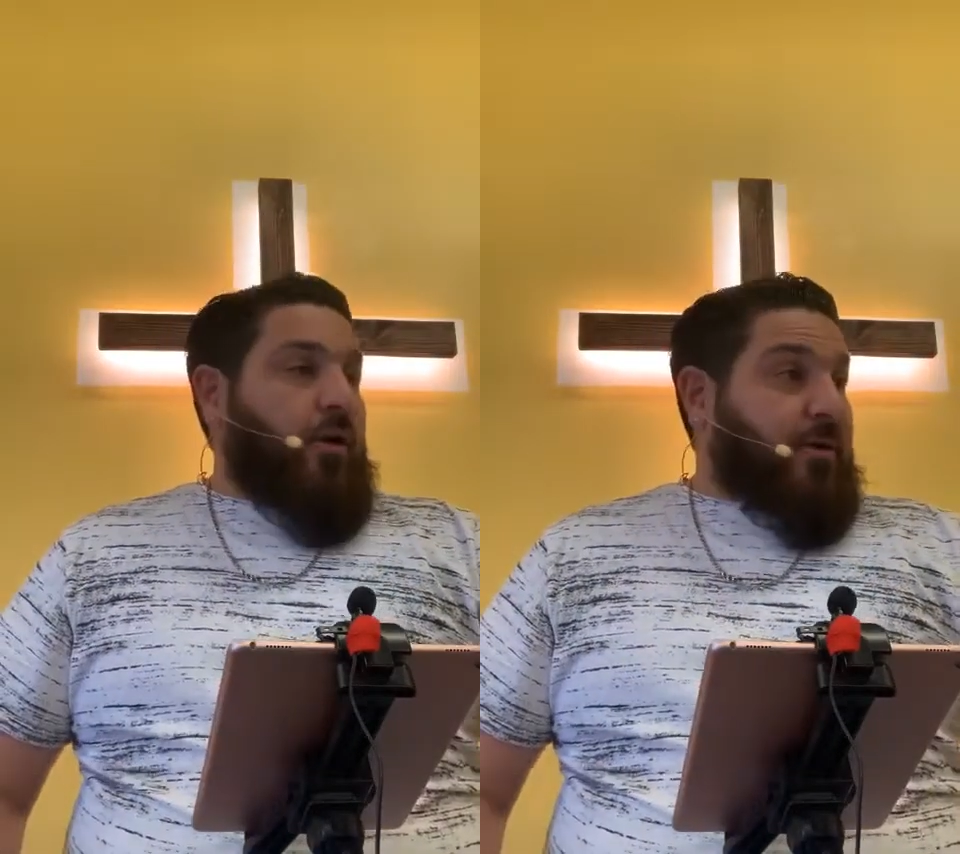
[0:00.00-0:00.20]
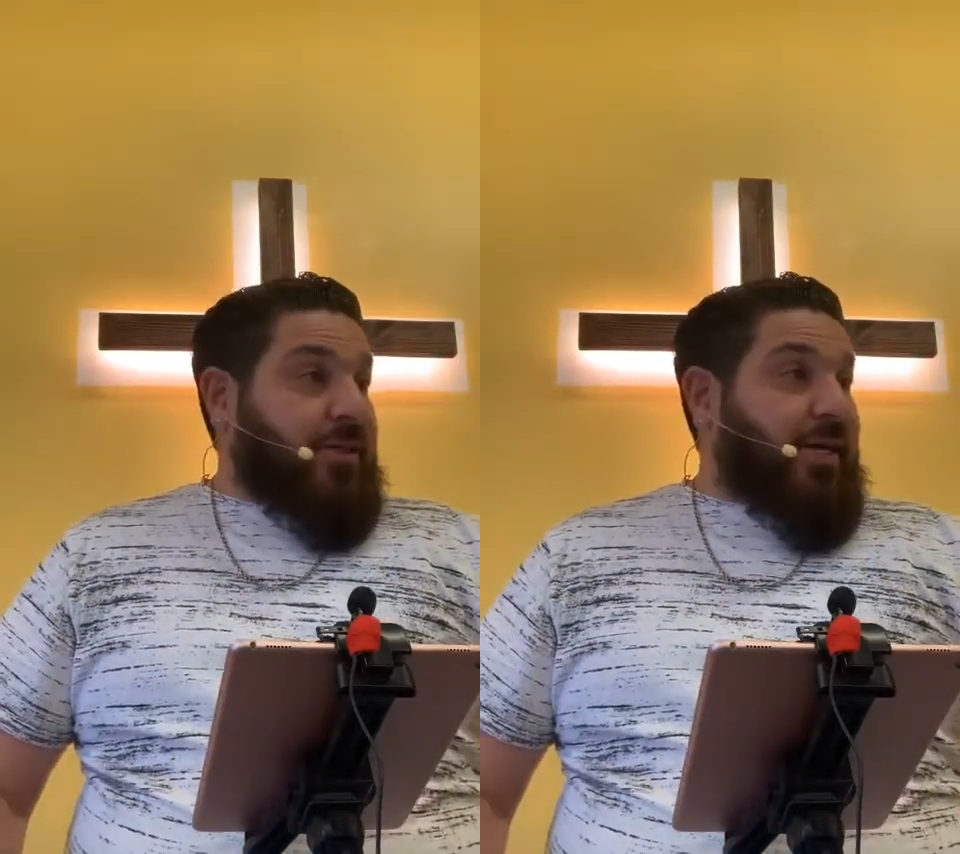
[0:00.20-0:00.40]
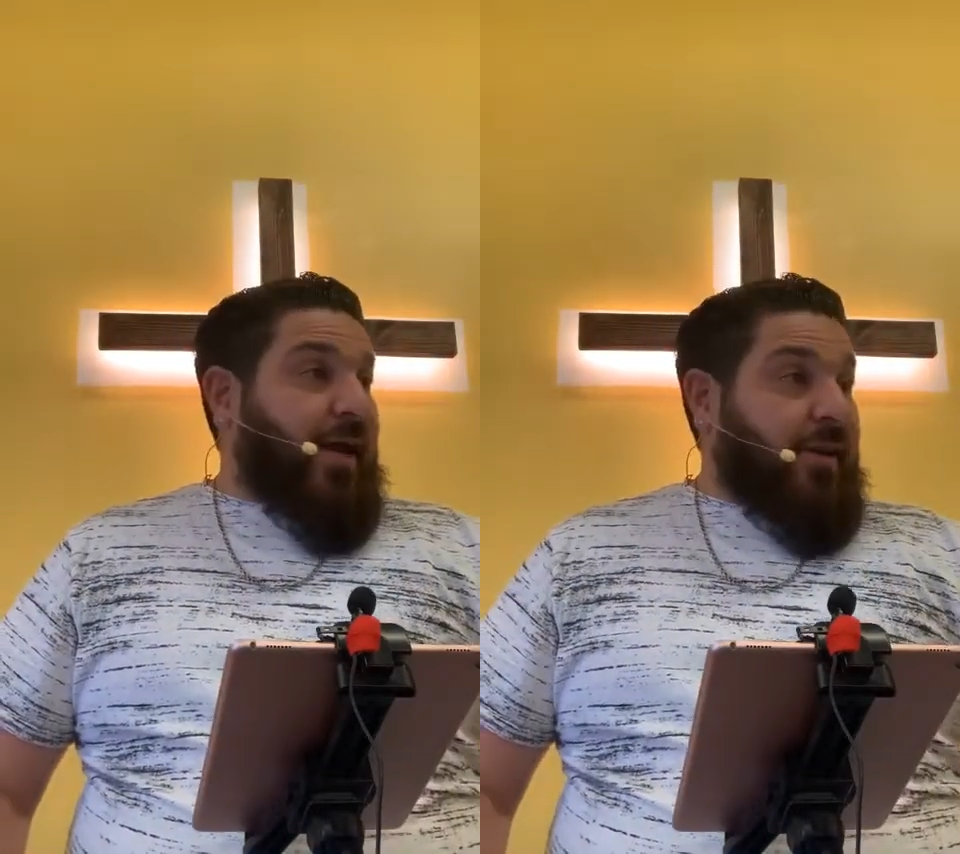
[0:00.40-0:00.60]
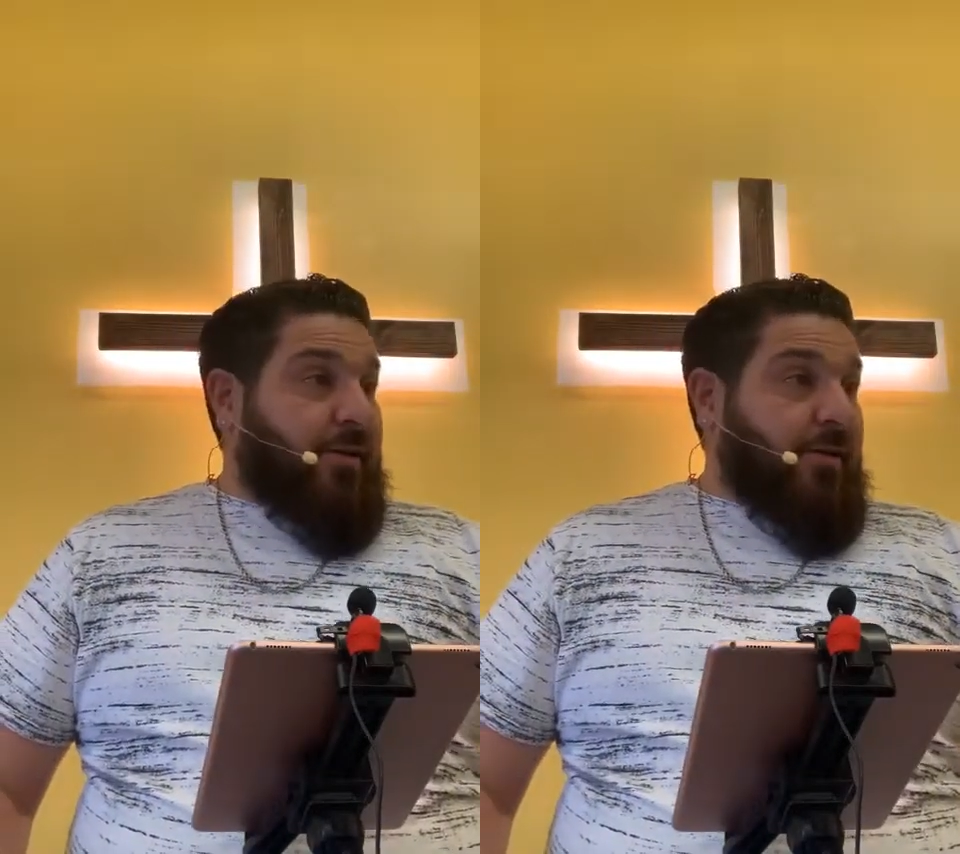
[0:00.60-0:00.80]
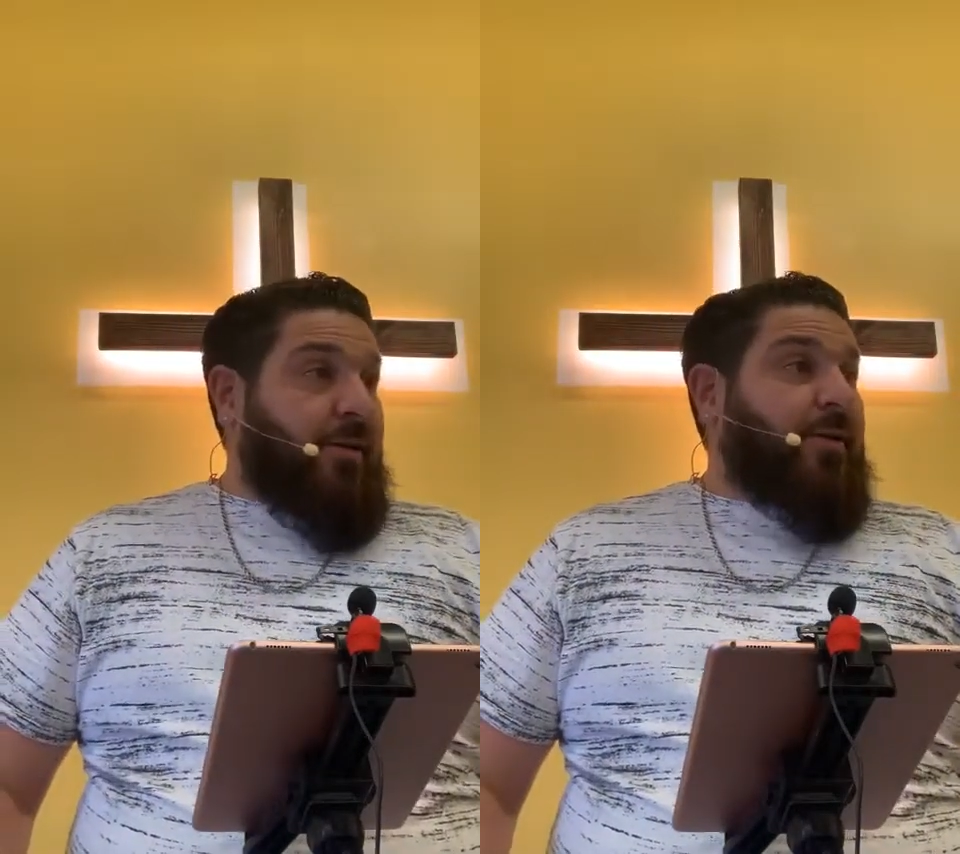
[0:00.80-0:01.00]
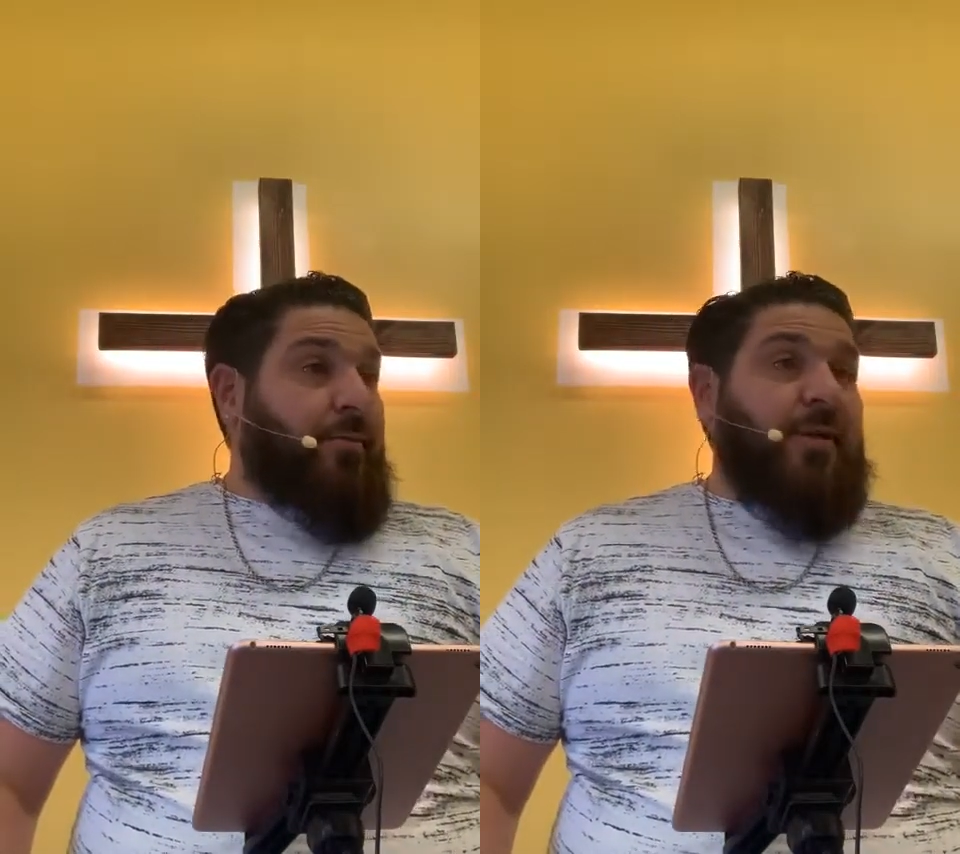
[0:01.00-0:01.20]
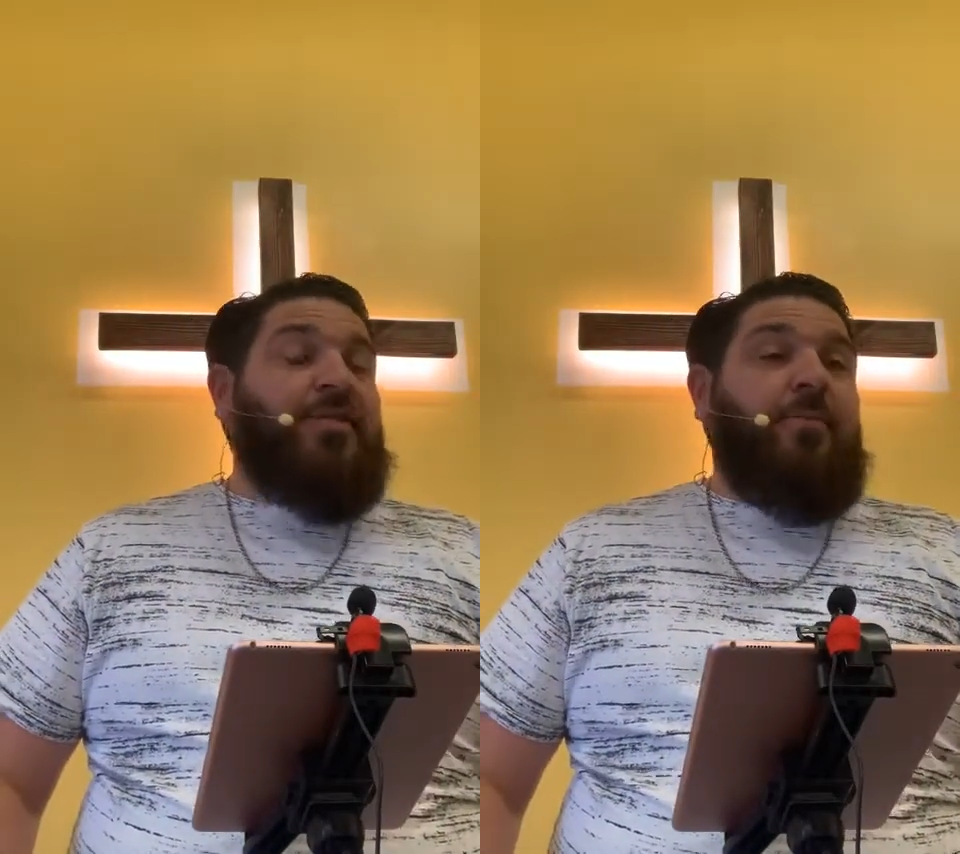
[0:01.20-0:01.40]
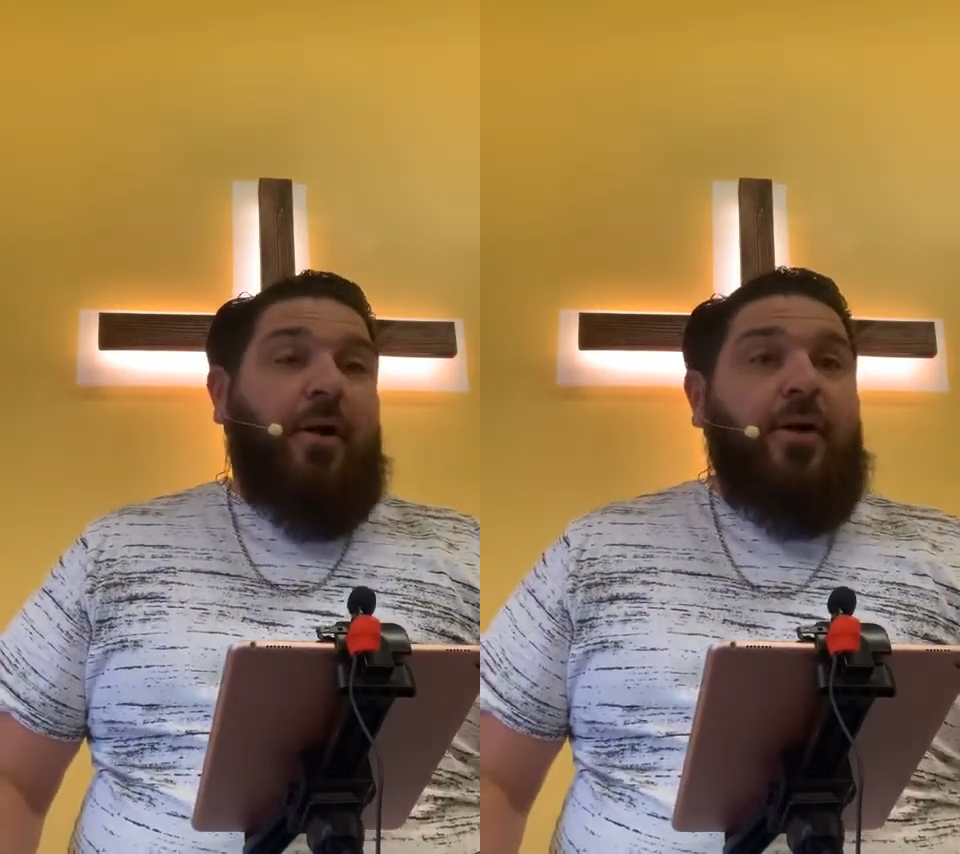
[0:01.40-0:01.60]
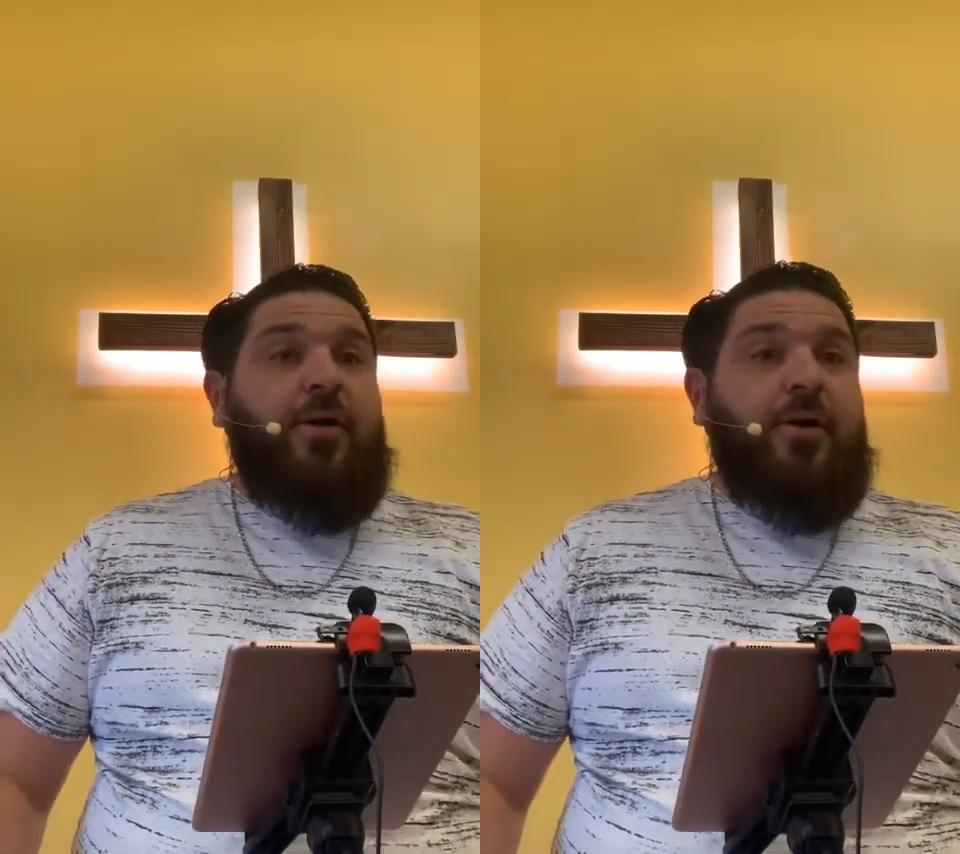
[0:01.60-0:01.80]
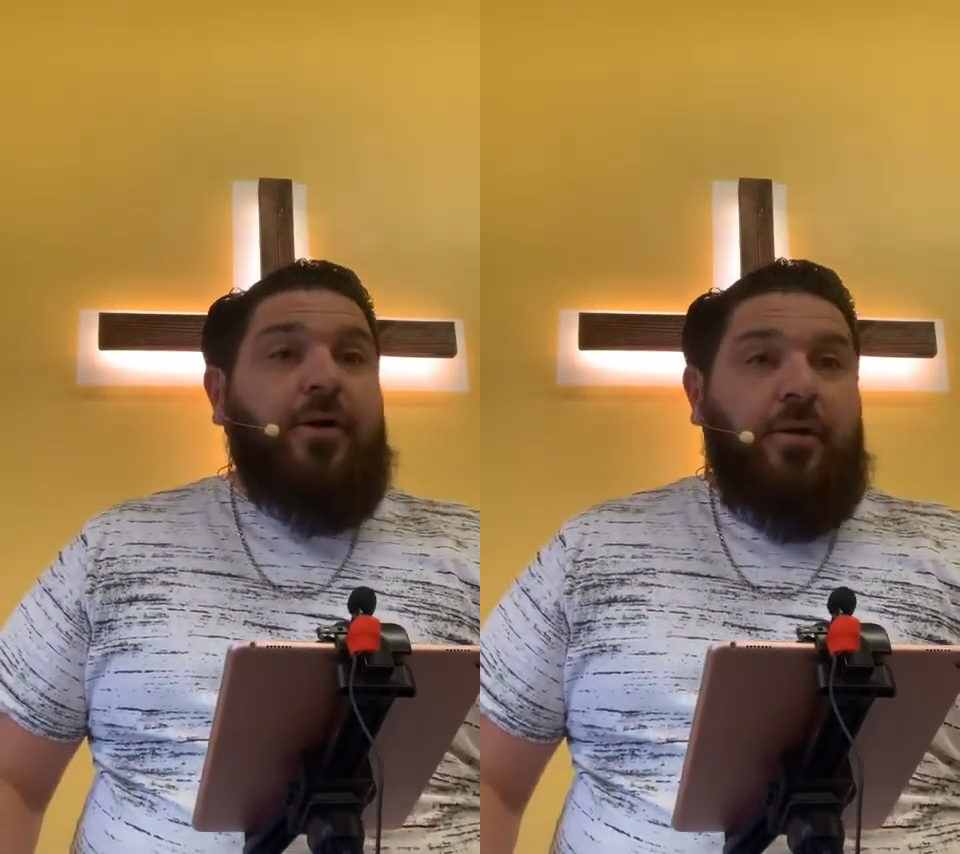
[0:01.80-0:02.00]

sin missed the mark.